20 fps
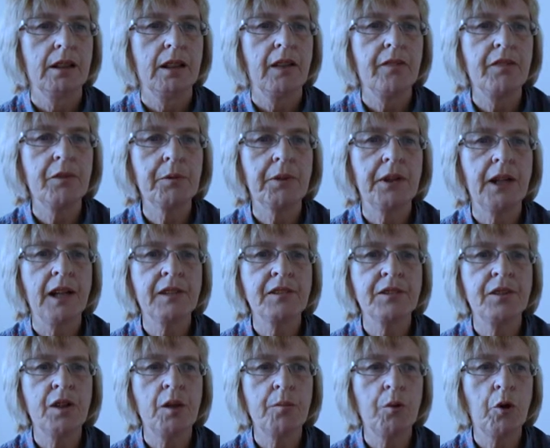If you would like
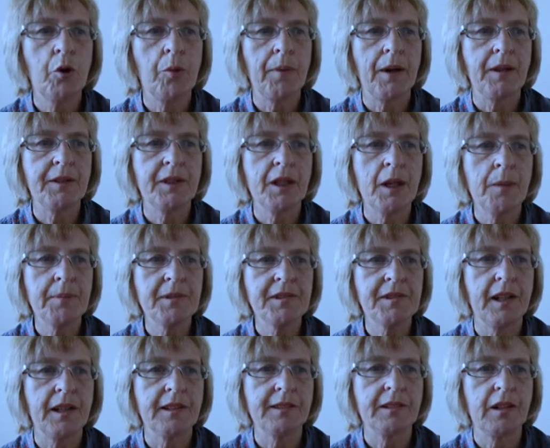to know more about
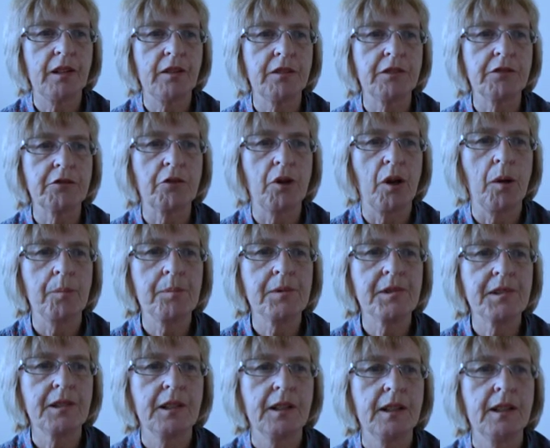herbicide-tolerant
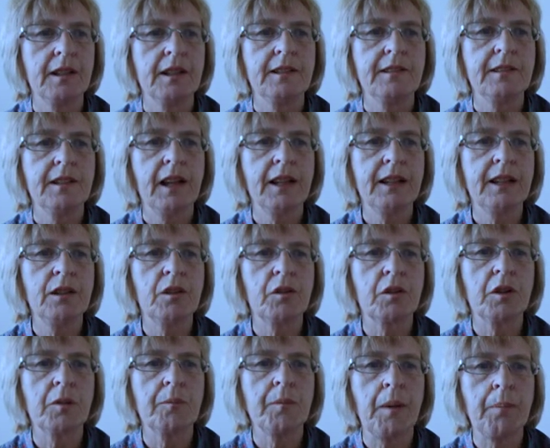crops, take a
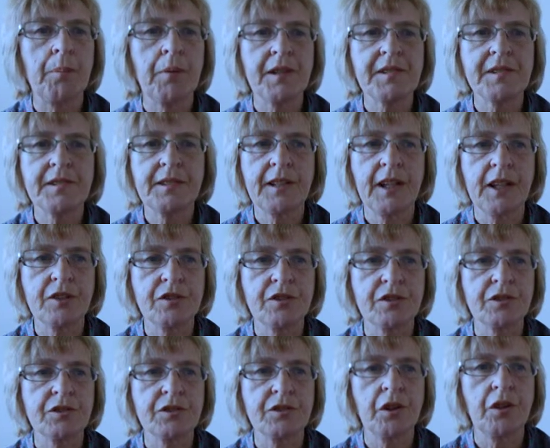look at my
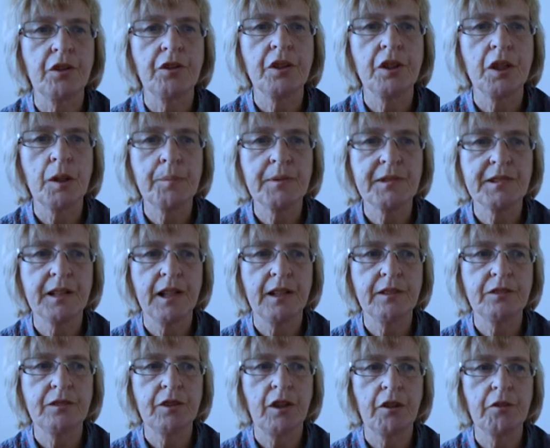presentations on
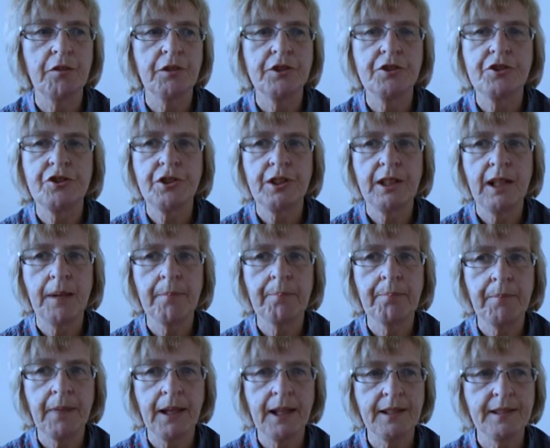herbicide-tolerant
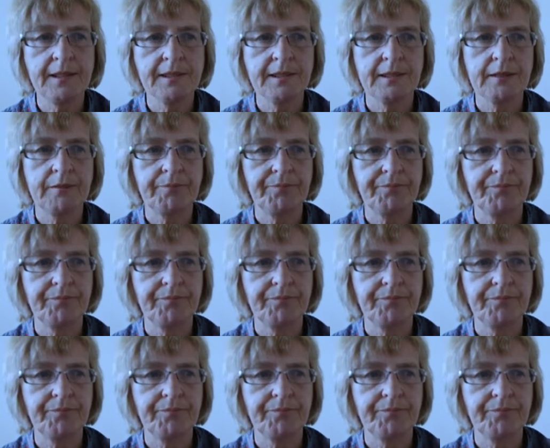GM maize.